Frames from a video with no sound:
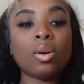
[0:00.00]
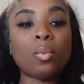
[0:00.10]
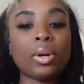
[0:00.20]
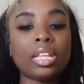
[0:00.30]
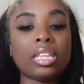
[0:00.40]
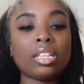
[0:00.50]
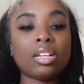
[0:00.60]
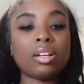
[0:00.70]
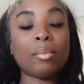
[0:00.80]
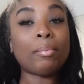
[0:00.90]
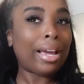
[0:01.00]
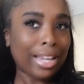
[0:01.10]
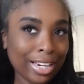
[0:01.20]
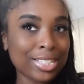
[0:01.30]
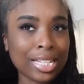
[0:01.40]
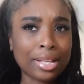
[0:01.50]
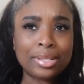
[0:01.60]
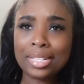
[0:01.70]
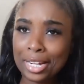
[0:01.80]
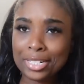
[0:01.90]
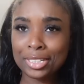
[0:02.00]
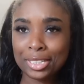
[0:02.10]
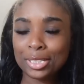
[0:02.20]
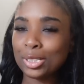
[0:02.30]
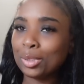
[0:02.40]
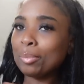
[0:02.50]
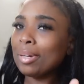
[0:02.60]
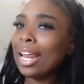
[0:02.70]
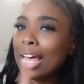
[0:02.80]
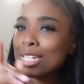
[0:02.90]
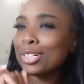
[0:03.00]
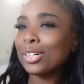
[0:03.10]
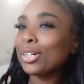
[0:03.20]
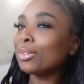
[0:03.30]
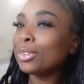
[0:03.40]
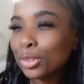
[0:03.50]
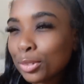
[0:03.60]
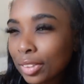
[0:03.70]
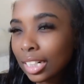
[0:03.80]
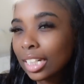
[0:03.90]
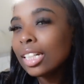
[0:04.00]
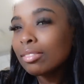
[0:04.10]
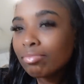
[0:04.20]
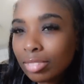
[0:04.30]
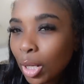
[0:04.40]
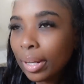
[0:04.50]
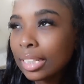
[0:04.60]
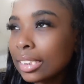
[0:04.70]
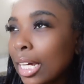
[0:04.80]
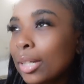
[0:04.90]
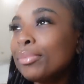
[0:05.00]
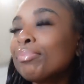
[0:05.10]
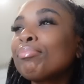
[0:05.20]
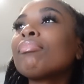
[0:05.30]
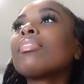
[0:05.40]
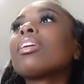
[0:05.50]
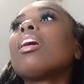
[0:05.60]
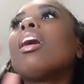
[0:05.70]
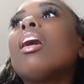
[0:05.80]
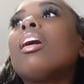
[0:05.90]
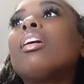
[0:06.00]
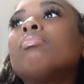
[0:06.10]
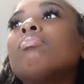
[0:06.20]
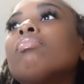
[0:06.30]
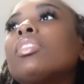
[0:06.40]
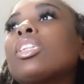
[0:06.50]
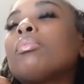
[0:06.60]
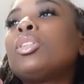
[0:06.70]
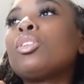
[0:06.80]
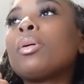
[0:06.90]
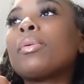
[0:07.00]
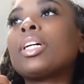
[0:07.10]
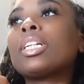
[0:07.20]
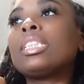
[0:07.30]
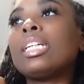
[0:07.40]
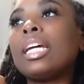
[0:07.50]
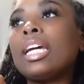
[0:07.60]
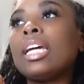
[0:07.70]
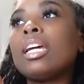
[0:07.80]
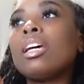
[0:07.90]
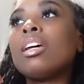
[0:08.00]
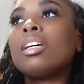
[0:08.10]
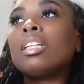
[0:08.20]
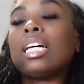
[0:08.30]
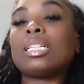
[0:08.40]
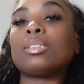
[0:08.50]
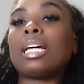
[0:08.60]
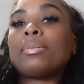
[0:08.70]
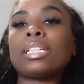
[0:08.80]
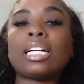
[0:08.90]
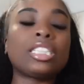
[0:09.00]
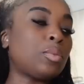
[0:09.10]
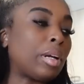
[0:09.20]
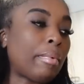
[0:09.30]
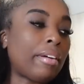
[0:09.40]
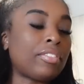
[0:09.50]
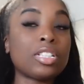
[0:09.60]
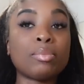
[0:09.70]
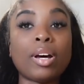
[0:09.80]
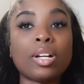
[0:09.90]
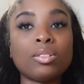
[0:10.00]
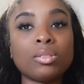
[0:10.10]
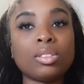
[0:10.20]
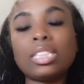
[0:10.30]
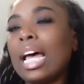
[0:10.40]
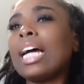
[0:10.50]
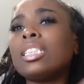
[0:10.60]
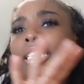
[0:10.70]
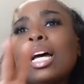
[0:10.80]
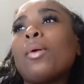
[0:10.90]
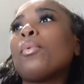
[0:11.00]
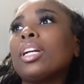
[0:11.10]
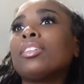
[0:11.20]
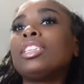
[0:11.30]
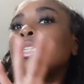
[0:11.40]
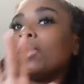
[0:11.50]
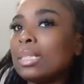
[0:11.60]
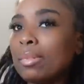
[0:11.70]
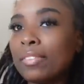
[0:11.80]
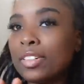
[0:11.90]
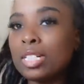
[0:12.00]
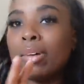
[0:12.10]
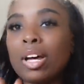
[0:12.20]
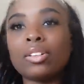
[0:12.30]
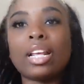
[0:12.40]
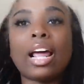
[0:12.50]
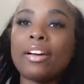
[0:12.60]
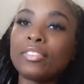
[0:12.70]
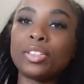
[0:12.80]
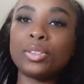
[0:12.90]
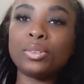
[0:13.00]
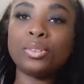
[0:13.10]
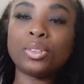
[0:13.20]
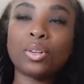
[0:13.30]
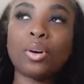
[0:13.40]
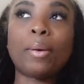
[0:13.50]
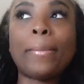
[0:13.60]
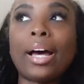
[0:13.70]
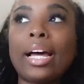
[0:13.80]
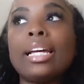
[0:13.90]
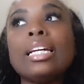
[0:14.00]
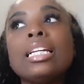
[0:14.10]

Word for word: with my hairstylist actually. So I'm gonna ask her, girl, did you really go out of town? Um, so I'm shooting with her today. That that was actually one of my first models. Actually, not one of. She was my first model that I ever used on my